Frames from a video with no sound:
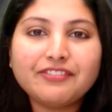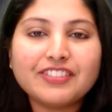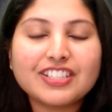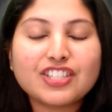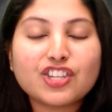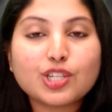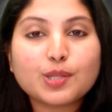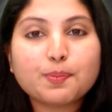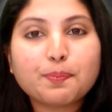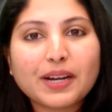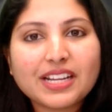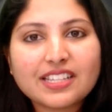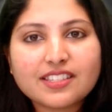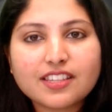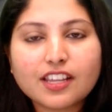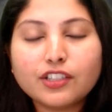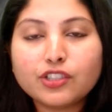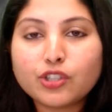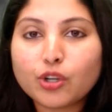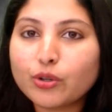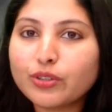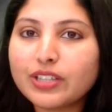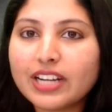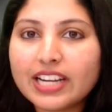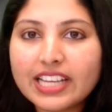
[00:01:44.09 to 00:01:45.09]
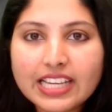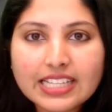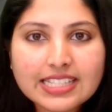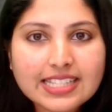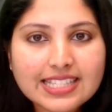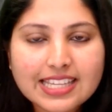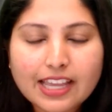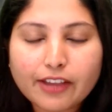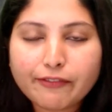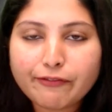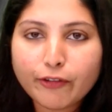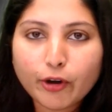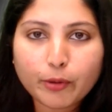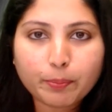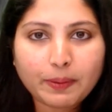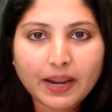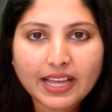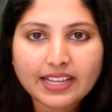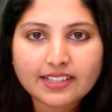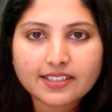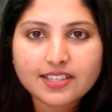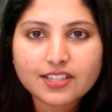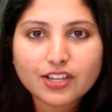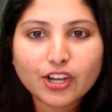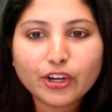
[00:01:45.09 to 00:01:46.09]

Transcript: which is present only in C4 plants.